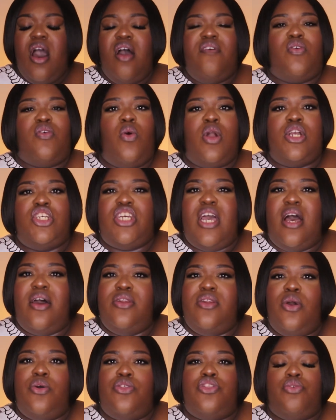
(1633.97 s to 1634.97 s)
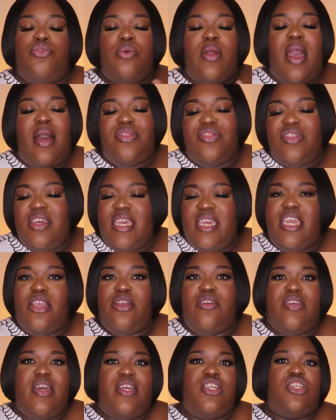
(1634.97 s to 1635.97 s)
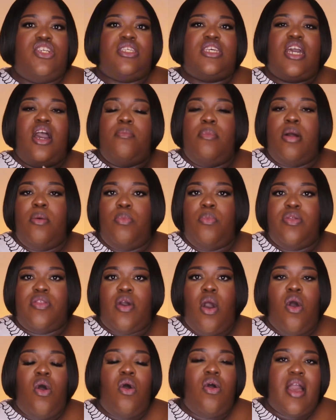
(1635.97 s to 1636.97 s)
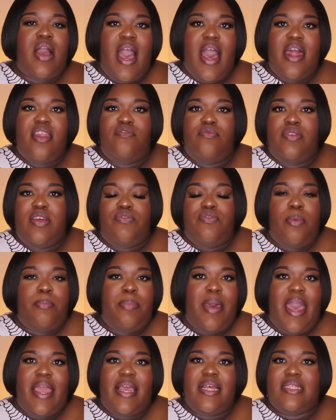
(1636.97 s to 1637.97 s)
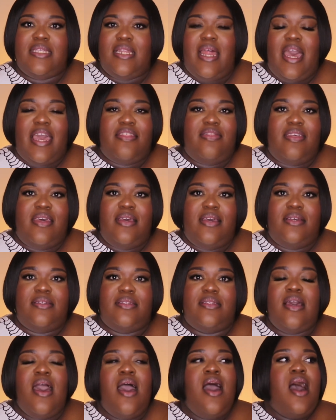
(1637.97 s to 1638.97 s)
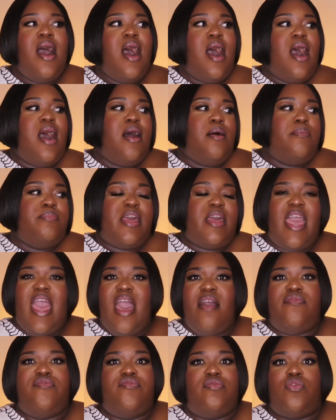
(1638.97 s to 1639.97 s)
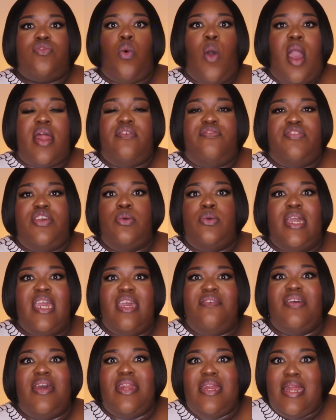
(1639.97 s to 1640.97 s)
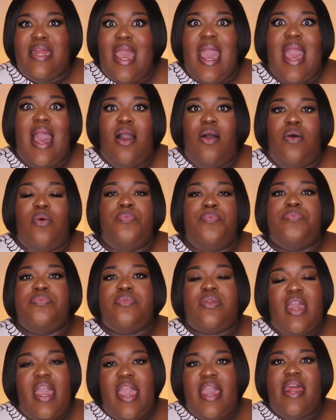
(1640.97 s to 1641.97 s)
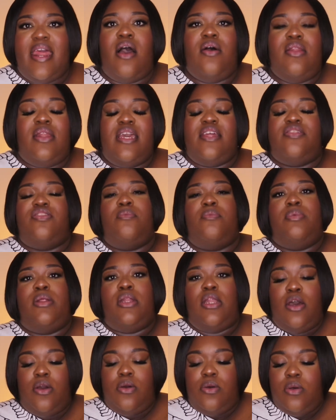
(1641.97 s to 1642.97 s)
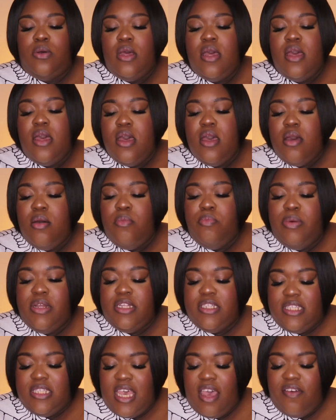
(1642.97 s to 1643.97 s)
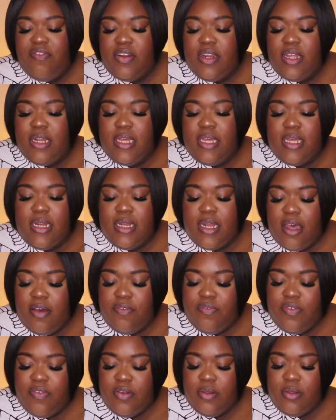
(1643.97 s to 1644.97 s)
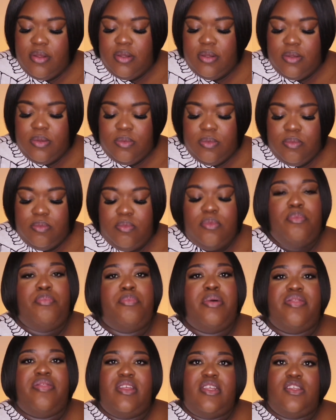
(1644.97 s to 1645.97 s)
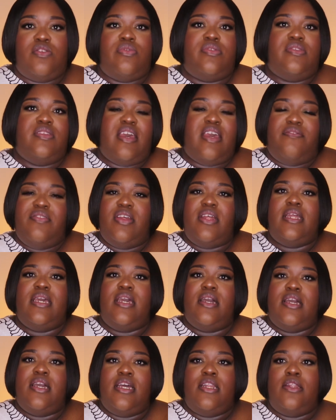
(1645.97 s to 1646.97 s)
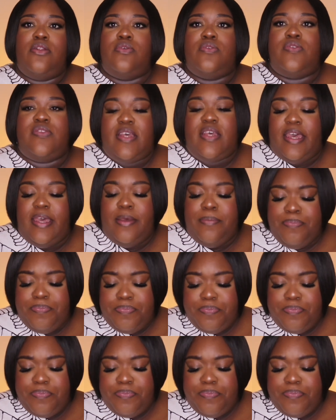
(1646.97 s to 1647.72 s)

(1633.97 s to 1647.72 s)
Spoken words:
Of course, y'all know throughout the year they just come up with all kind of different packets like this. They have quite a few even now, and I'll link them below. But definitely but this was definitely a good little set.